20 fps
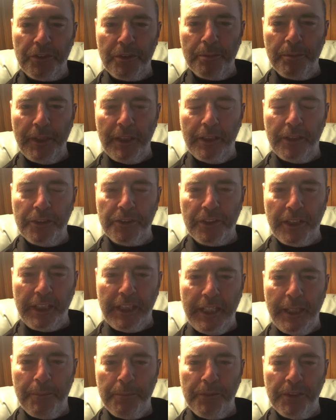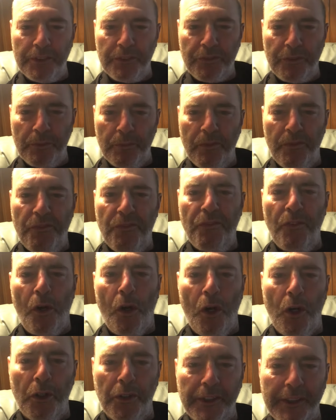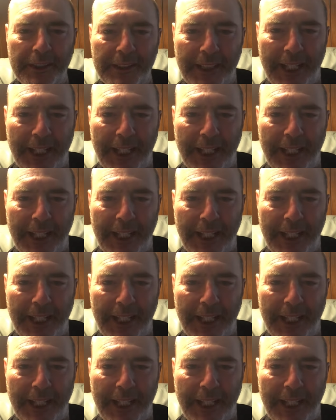to me because it kept us from falling